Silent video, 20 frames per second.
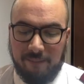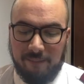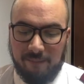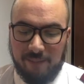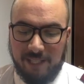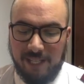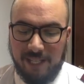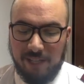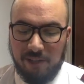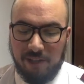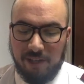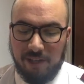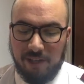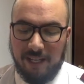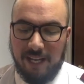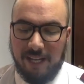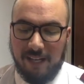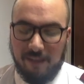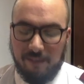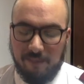teaching
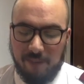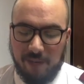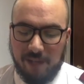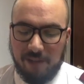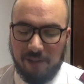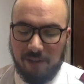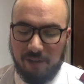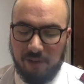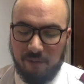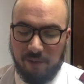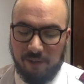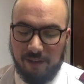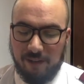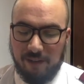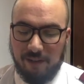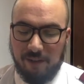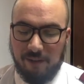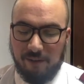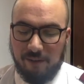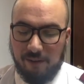and admonishing one
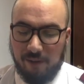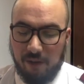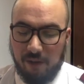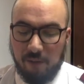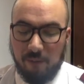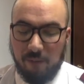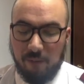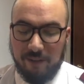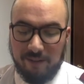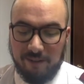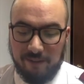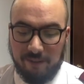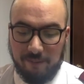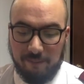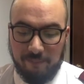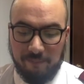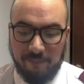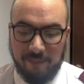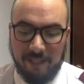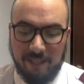another in all
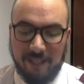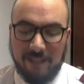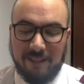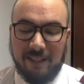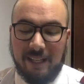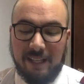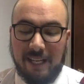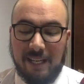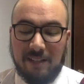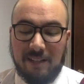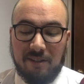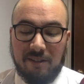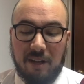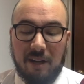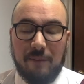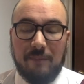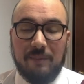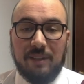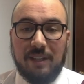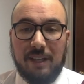wisdom, singing
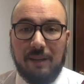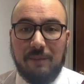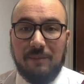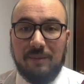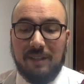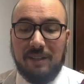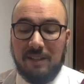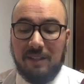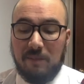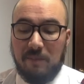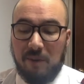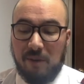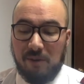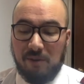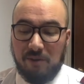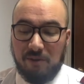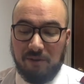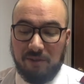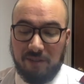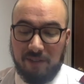psalms, hymns, and
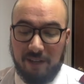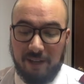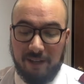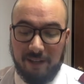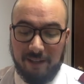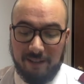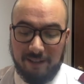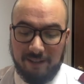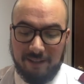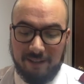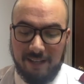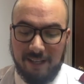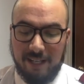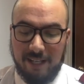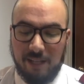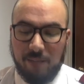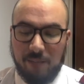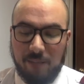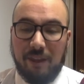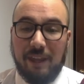spiritual songs,
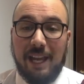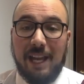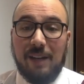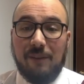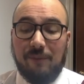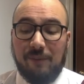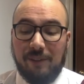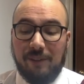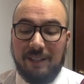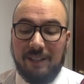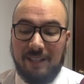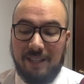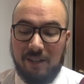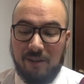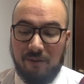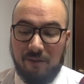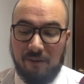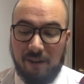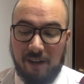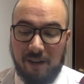with thankfulness in
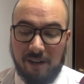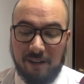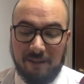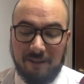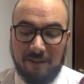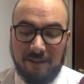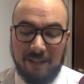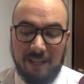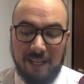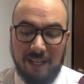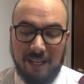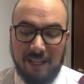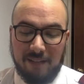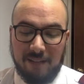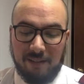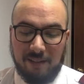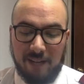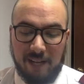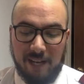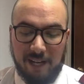your hearts
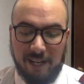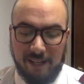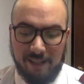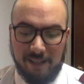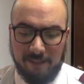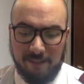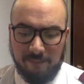to God.